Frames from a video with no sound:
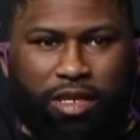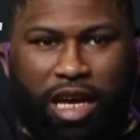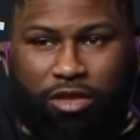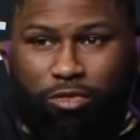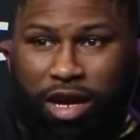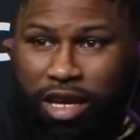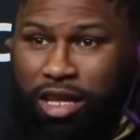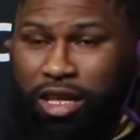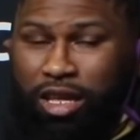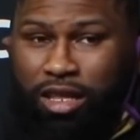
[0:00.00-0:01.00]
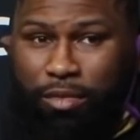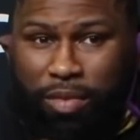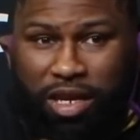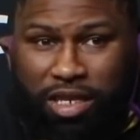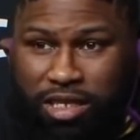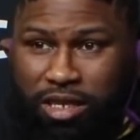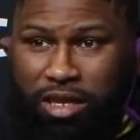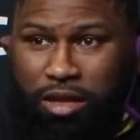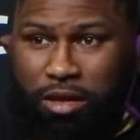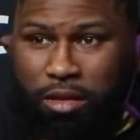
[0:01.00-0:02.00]
That's why the best
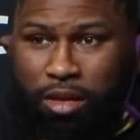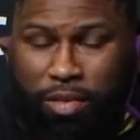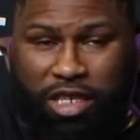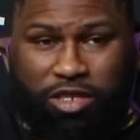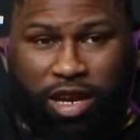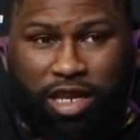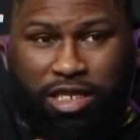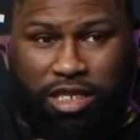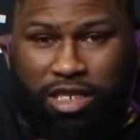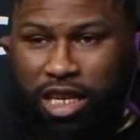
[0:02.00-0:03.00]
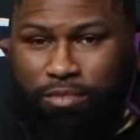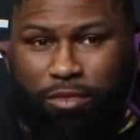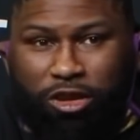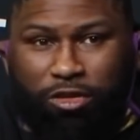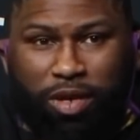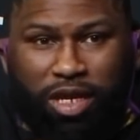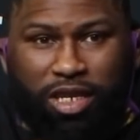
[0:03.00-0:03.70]
strategy is to keep him on his butt,